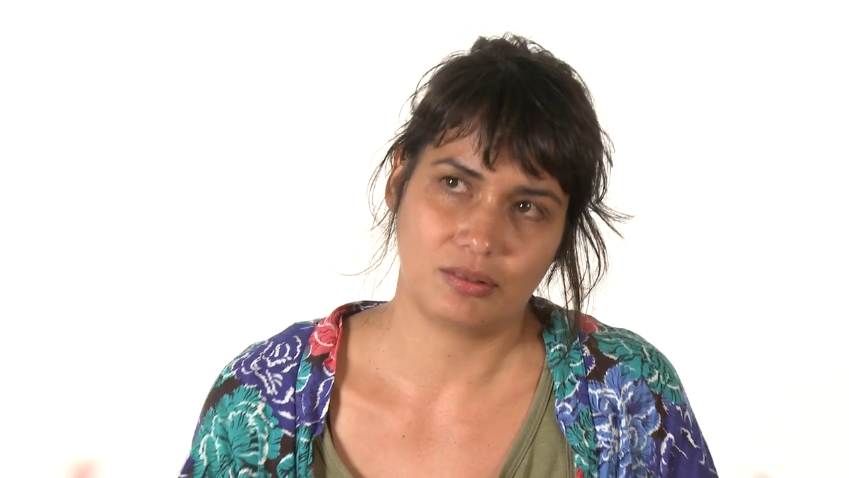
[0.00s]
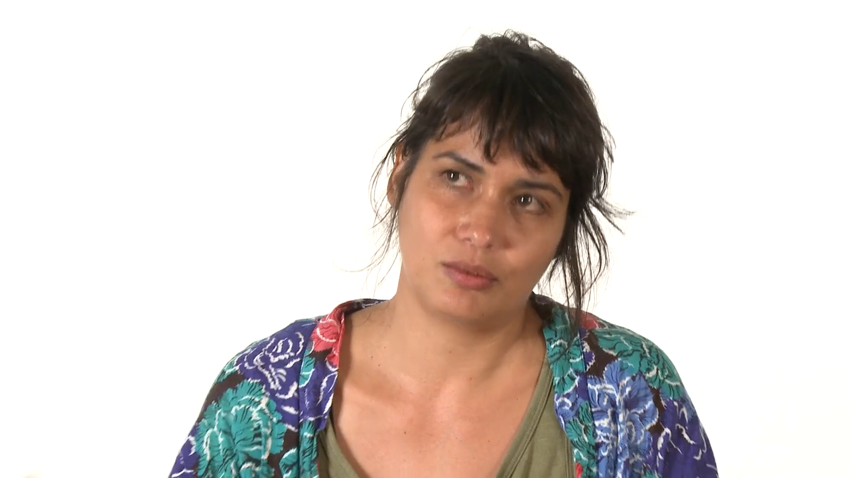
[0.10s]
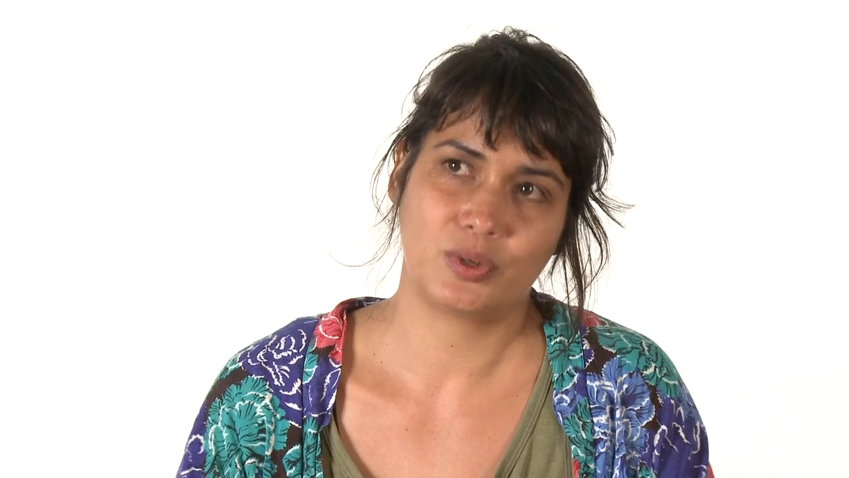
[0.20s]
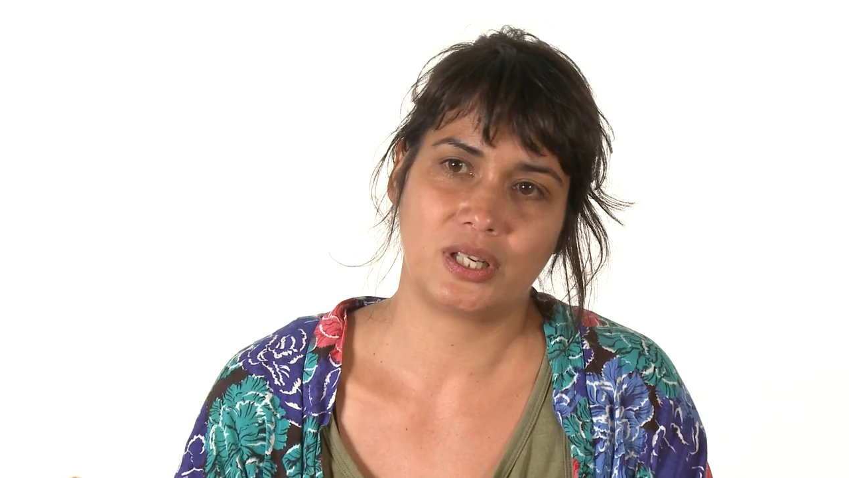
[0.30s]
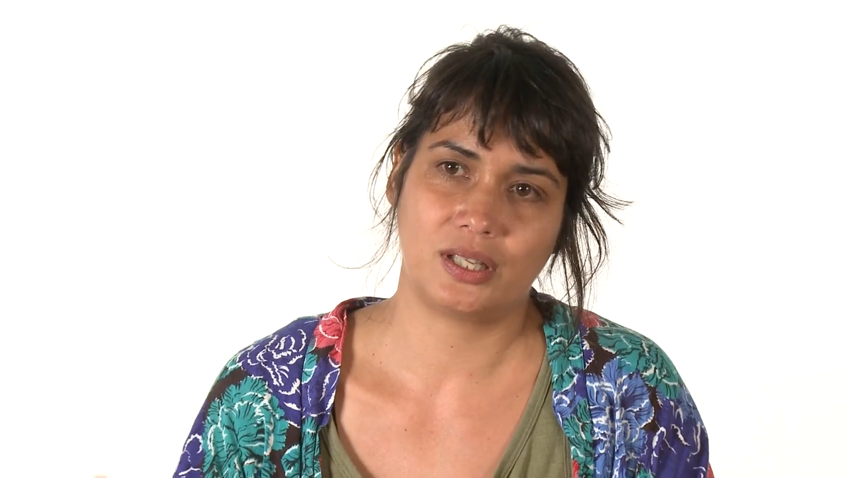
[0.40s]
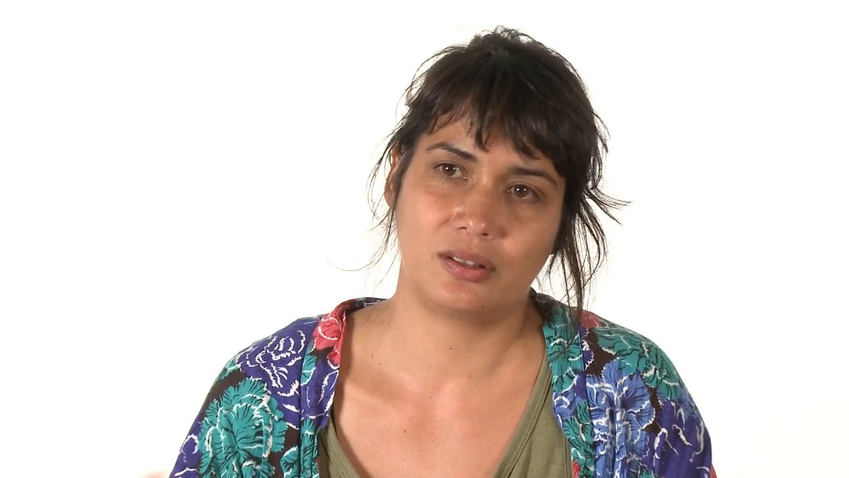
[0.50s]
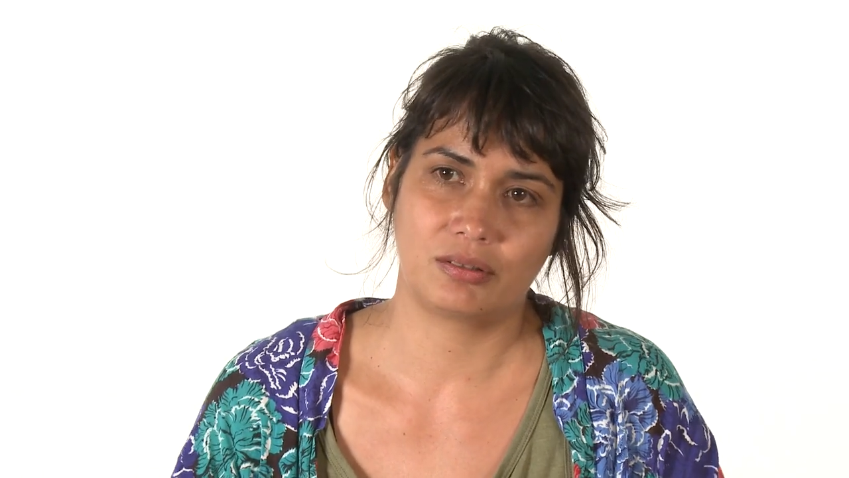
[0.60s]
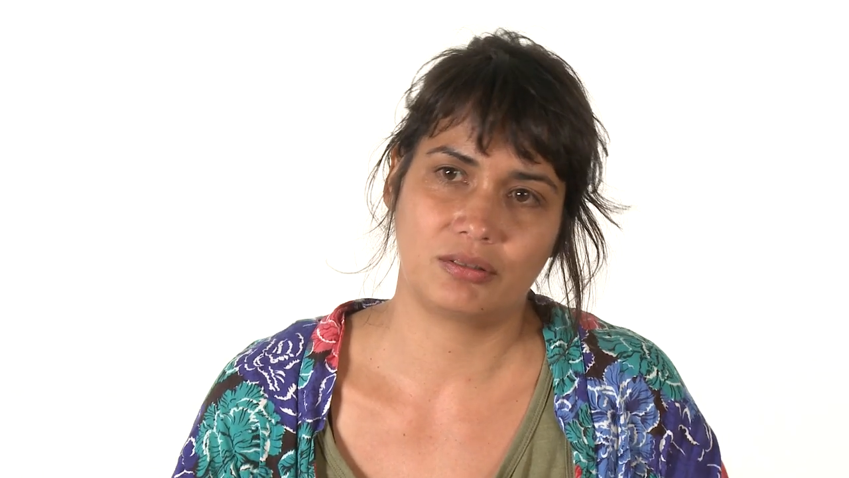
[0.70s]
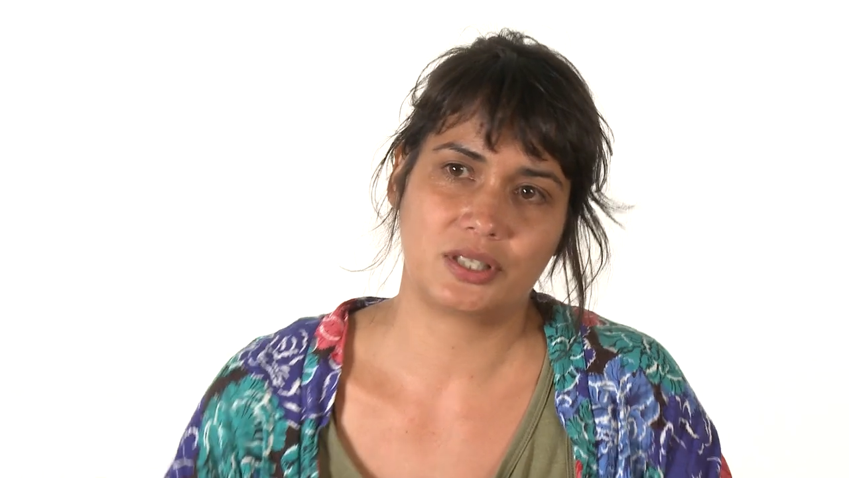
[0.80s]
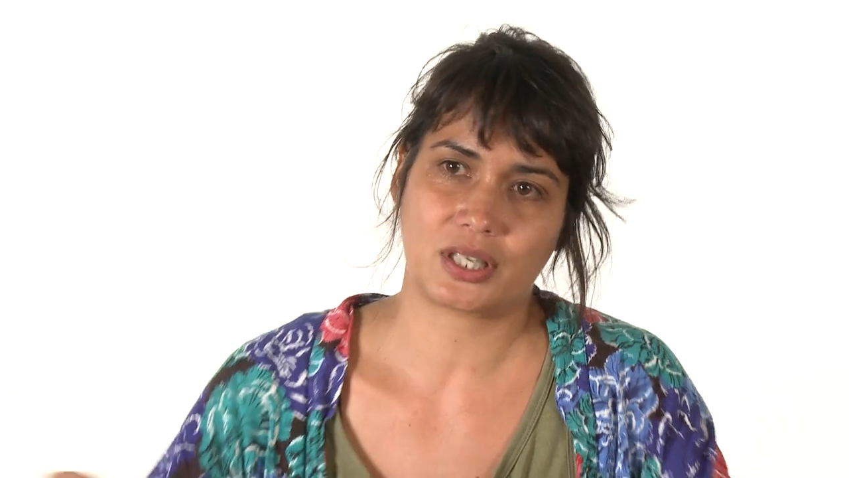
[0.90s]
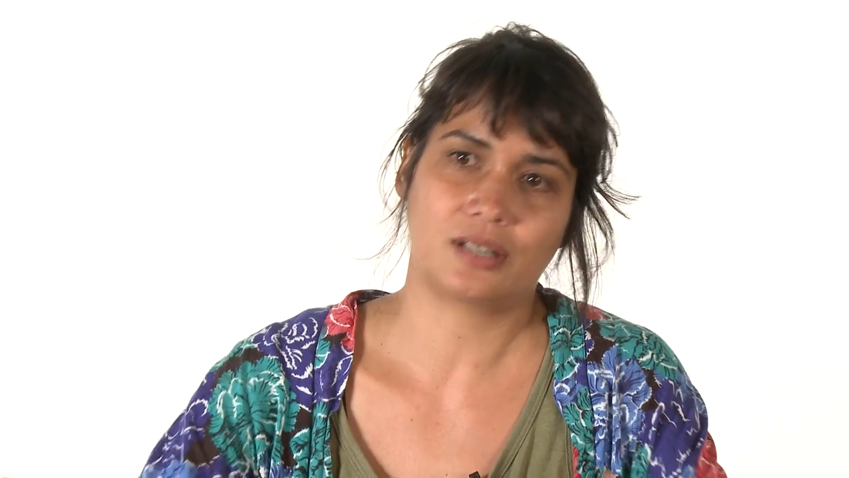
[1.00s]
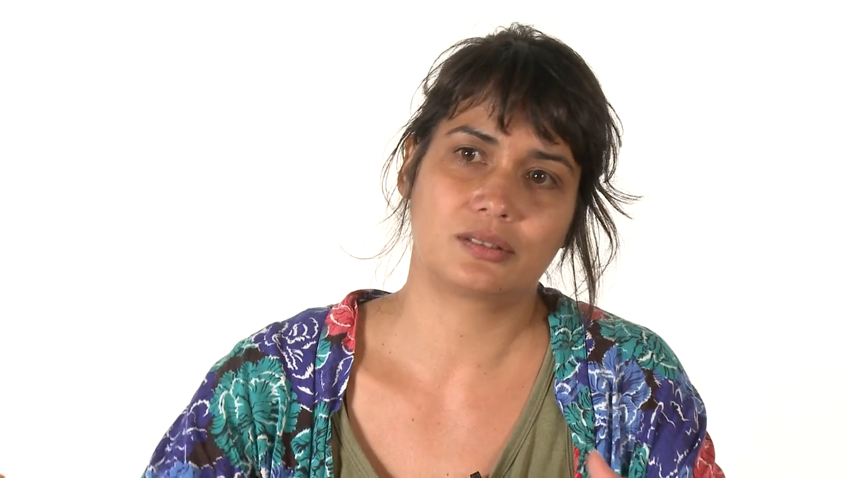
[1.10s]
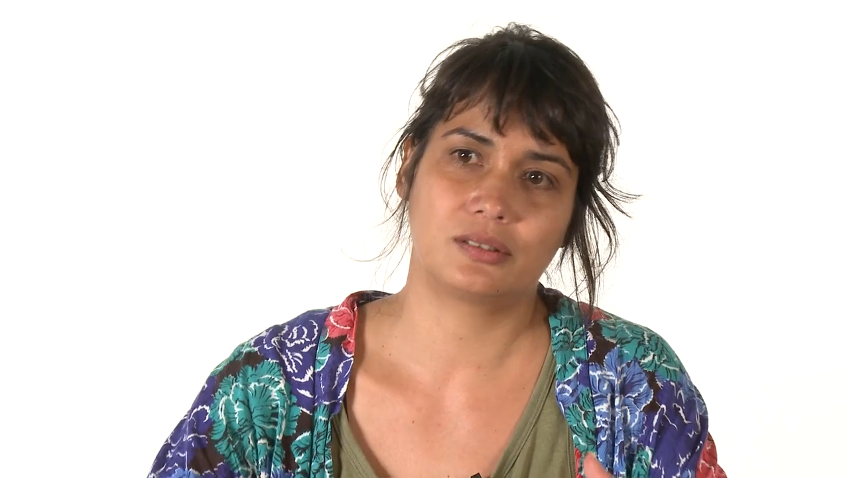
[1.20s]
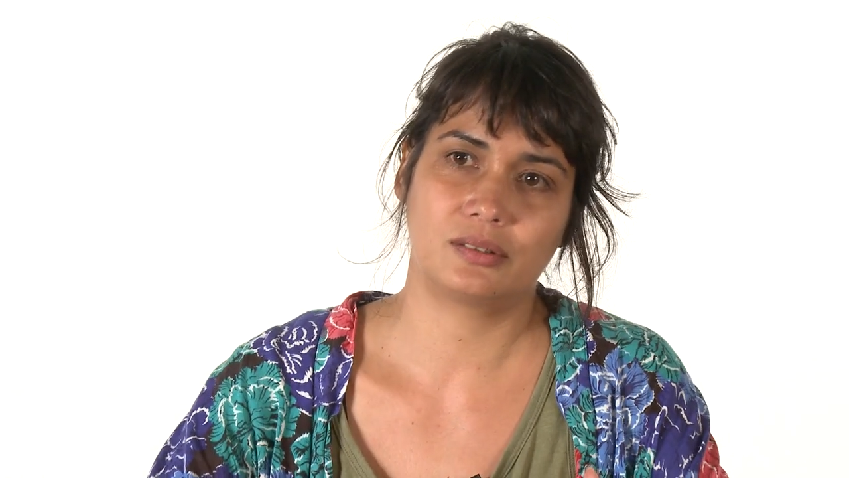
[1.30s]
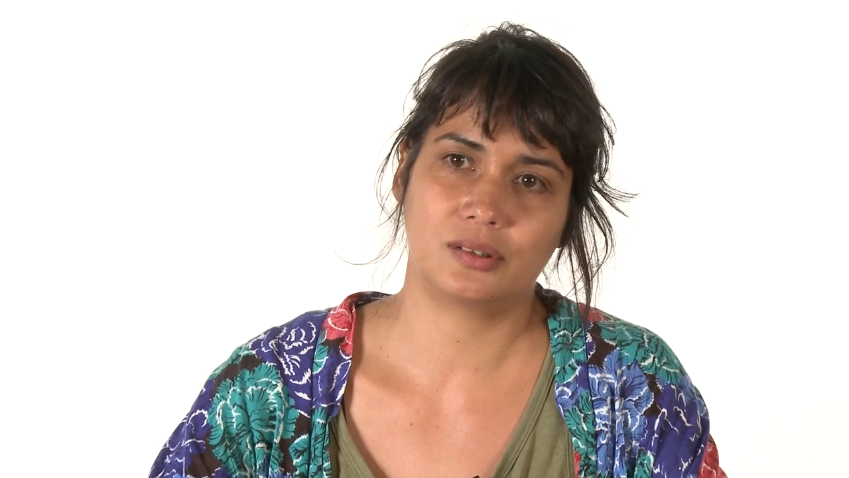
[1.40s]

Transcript: we need to reach out